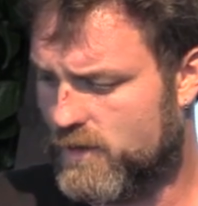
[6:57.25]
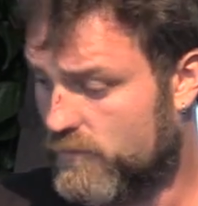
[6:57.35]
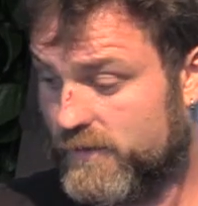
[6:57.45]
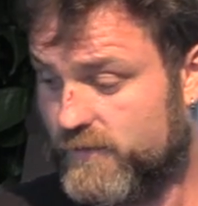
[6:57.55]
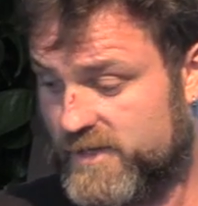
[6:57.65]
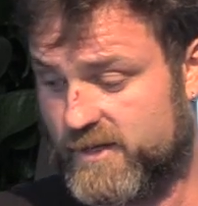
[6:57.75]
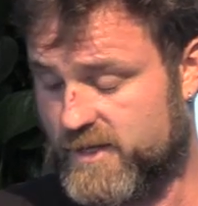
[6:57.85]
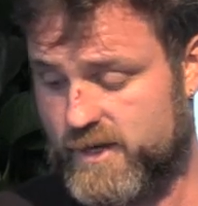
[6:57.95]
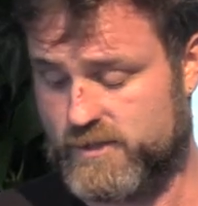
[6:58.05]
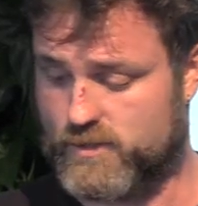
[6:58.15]
we've taken
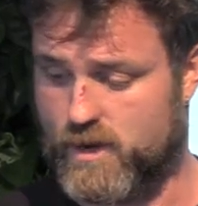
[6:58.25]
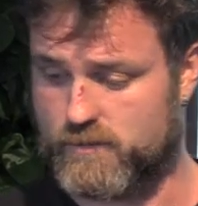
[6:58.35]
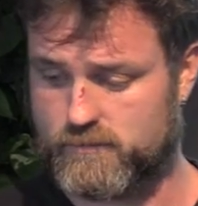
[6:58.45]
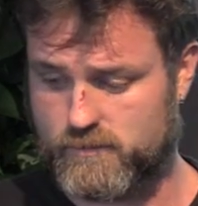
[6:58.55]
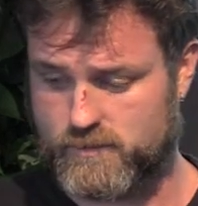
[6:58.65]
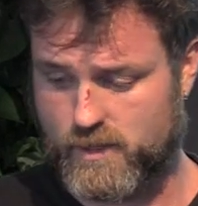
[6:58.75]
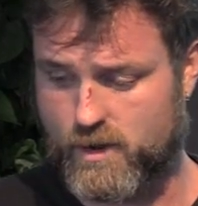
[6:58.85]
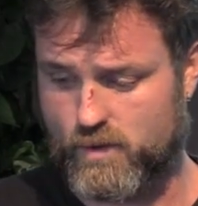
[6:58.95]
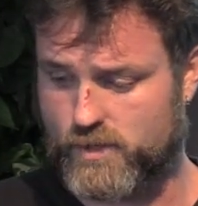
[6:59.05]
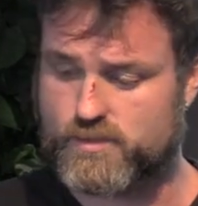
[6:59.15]
that into our
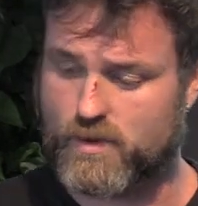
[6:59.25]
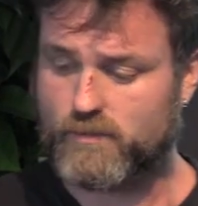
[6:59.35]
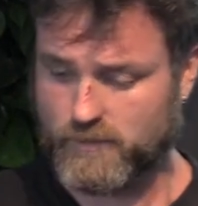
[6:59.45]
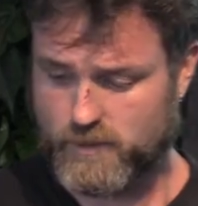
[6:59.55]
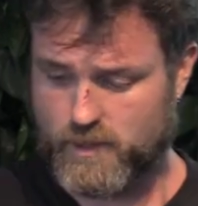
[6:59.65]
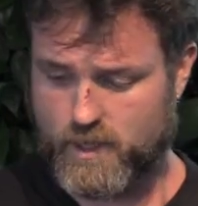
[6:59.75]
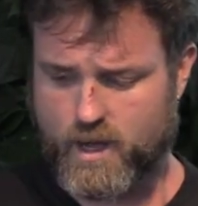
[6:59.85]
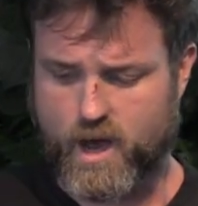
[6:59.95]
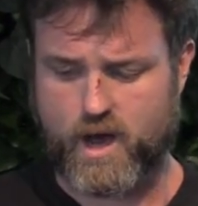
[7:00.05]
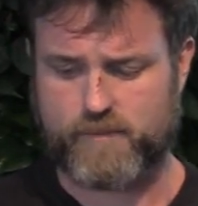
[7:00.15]
own control.
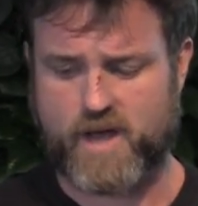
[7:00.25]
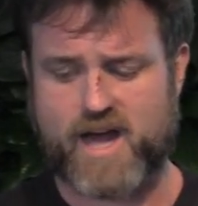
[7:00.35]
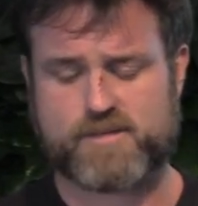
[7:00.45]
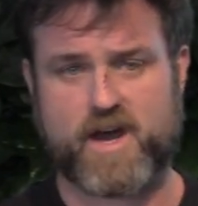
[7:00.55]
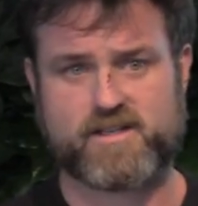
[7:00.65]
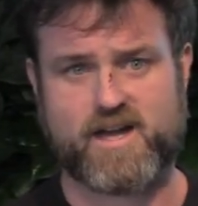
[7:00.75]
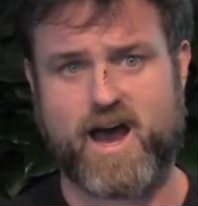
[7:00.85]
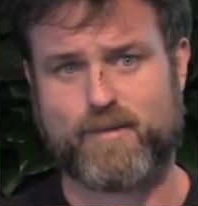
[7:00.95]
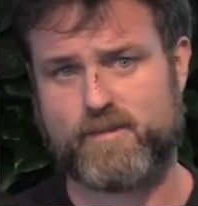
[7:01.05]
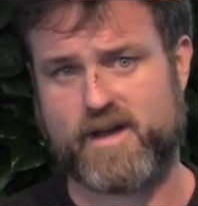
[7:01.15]
HotSpot is not
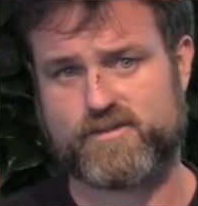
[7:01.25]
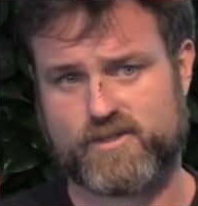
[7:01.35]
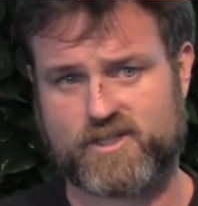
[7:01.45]
optimized for